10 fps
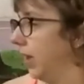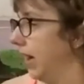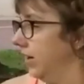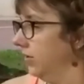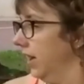
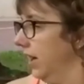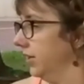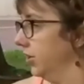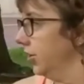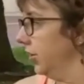brown
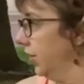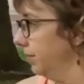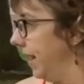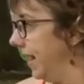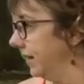on your
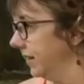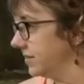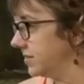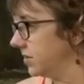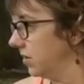
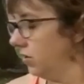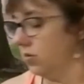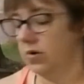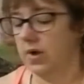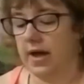palette,
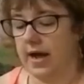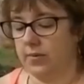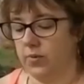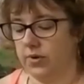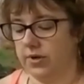so
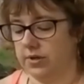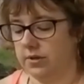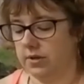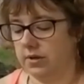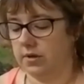I
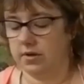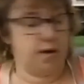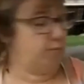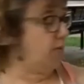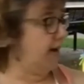will
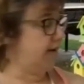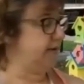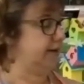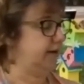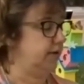come around
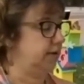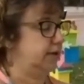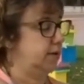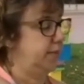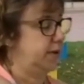and give you a
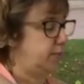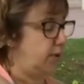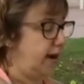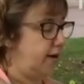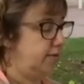little bit of
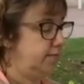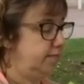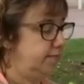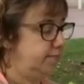brown